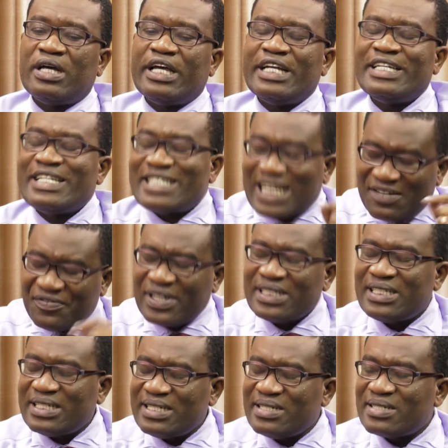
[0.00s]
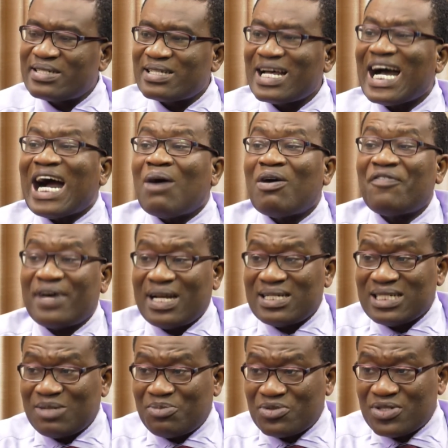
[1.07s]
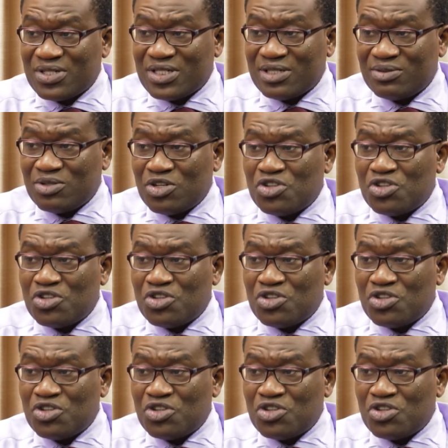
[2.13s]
disadvantages our financial position.